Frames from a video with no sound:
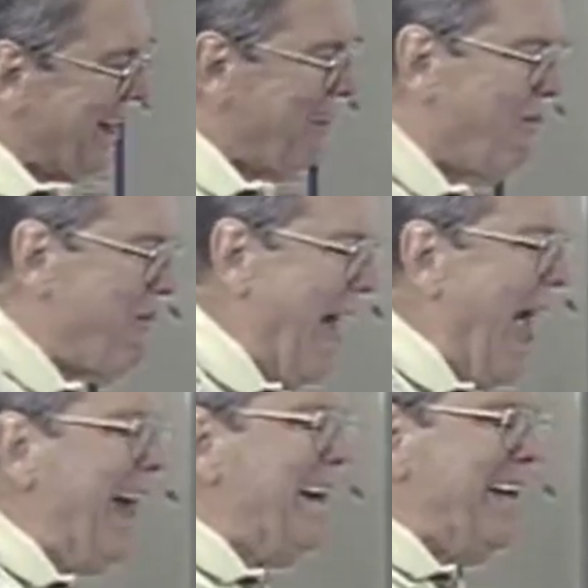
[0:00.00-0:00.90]

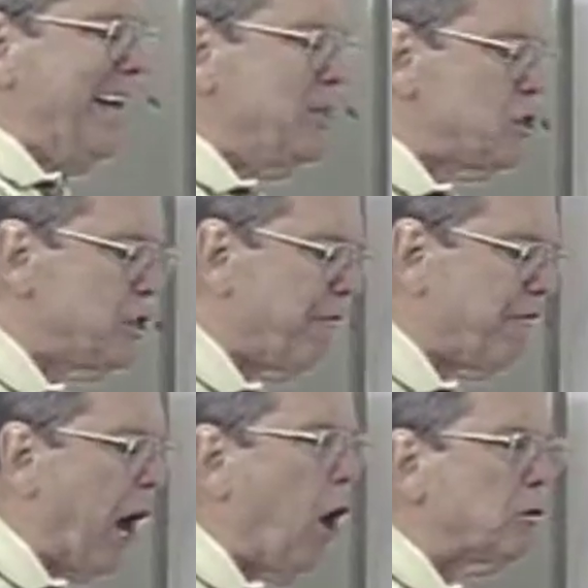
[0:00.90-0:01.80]
That is the
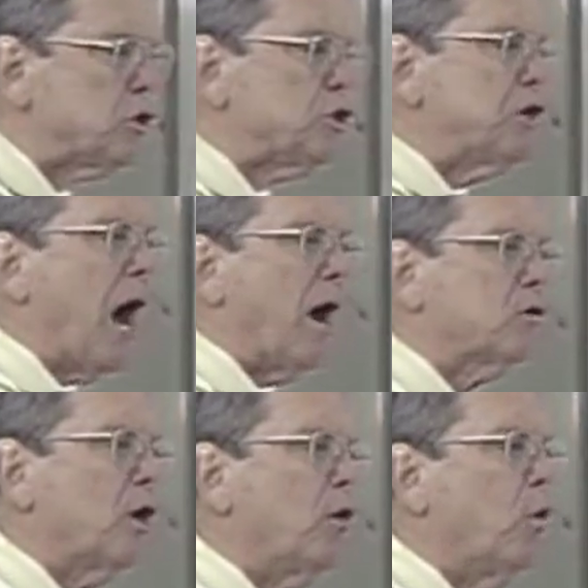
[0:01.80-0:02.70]
false
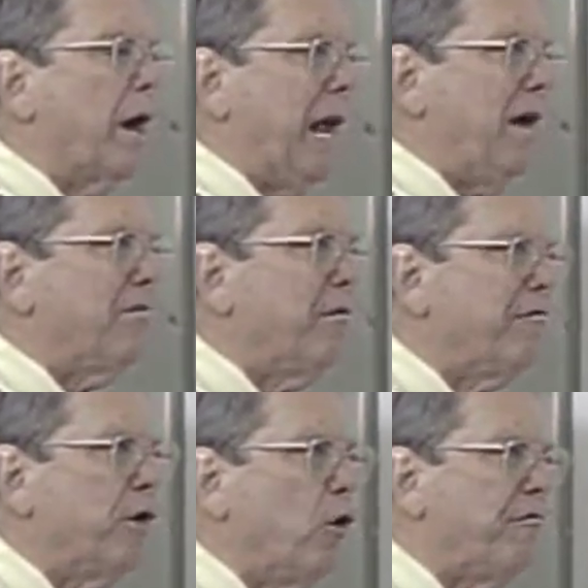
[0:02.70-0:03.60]
doctrine, whatever
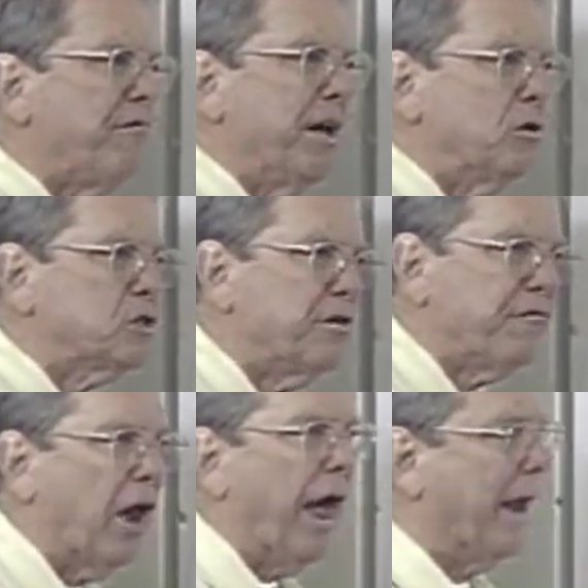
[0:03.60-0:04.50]
fulfills the
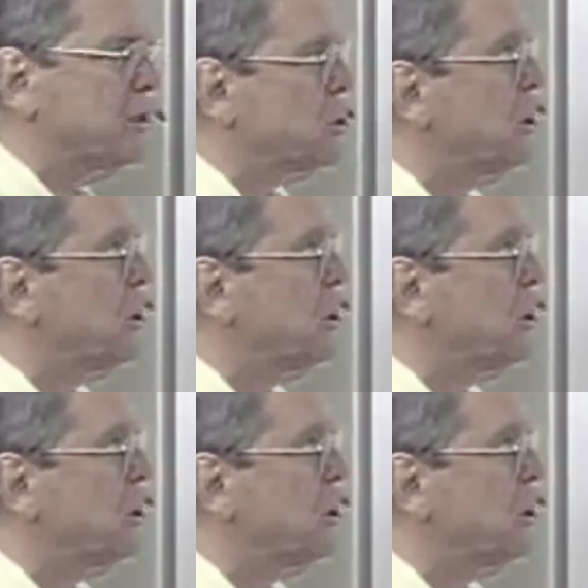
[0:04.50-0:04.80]
flesh.